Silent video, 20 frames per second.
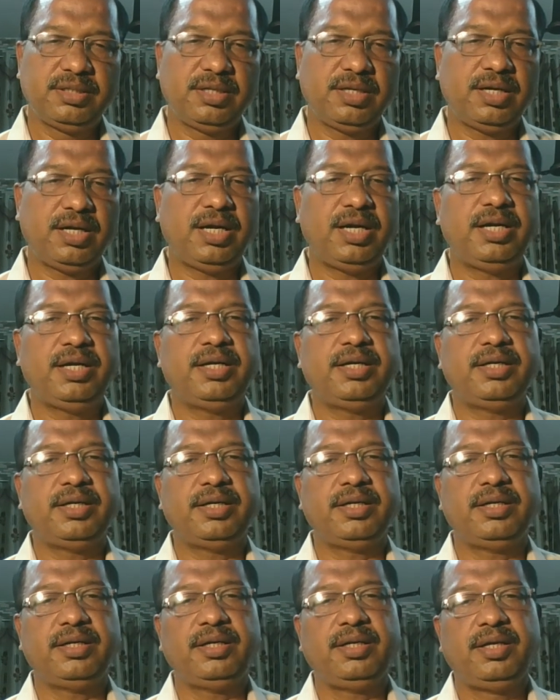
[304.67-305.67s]
And
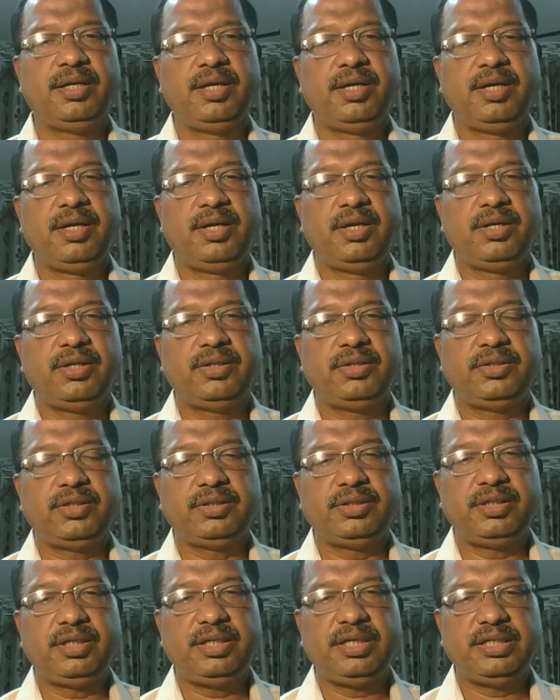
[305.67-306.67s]
the
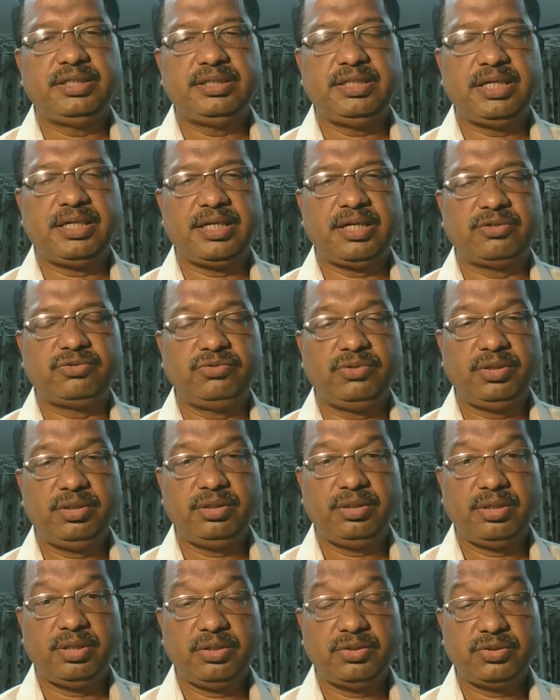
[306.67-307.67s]
thing is that actual
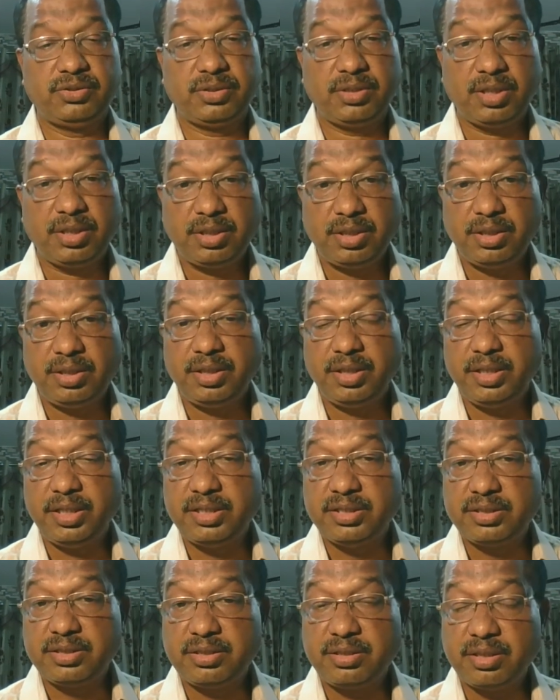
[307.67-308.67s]
certain
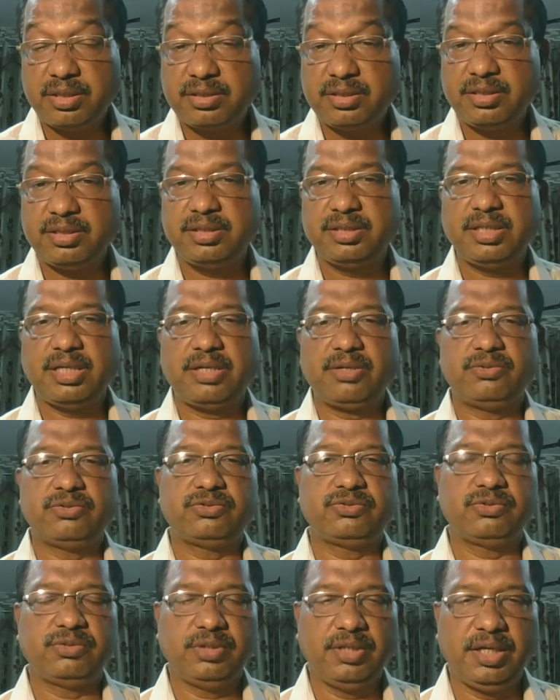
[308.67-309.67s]
instructions are
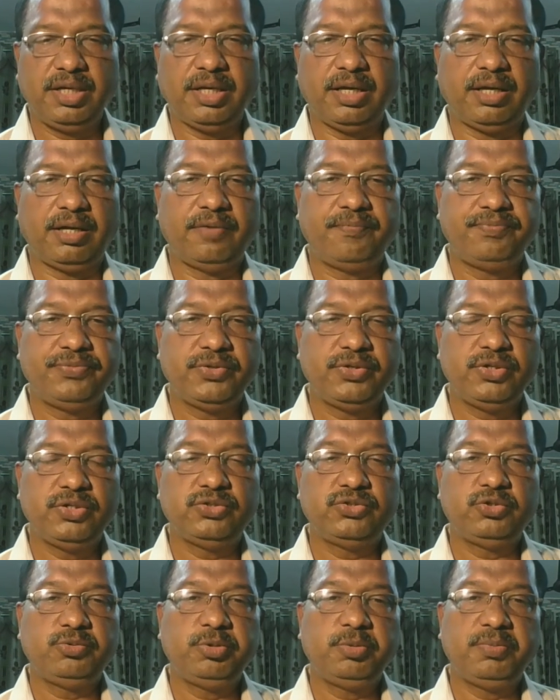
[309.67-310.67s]
also there. You
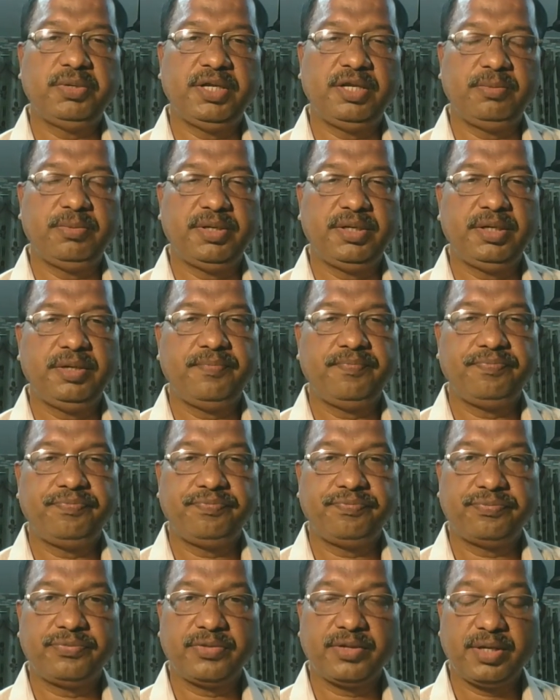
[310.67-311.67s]
should be very, very
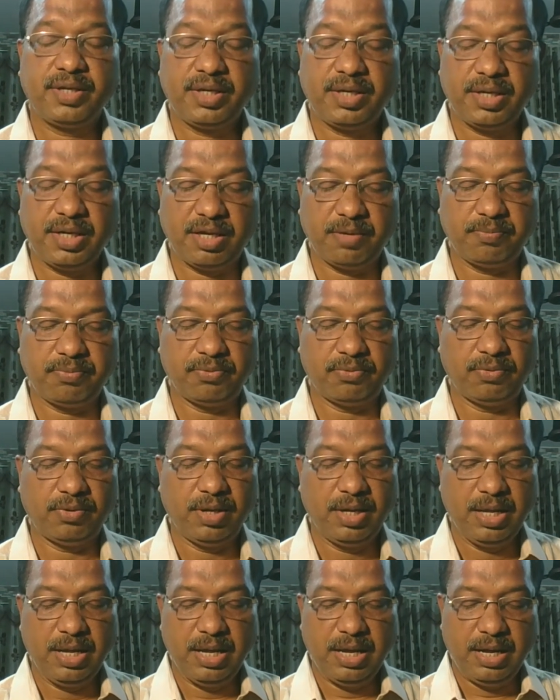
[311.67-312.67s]
careful.
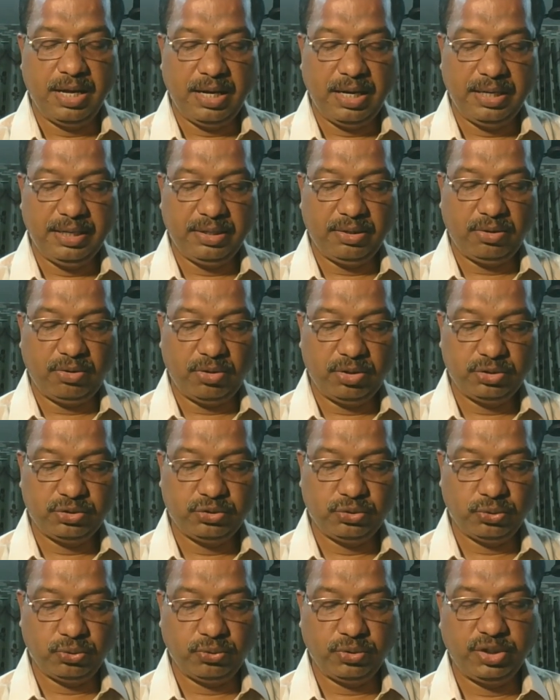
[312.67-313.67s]
And
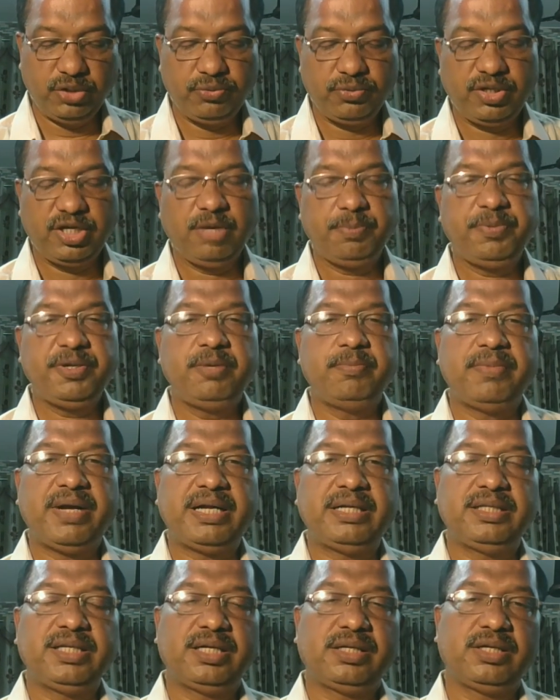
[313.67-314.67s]
also you keep in
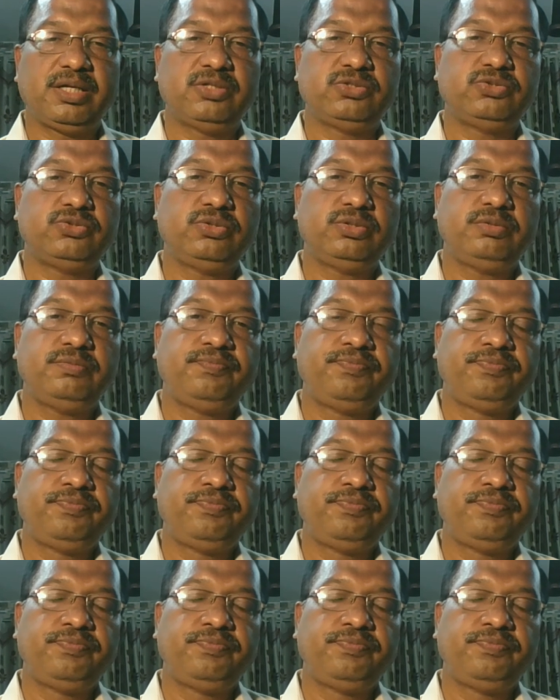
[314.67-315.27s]
mind that also,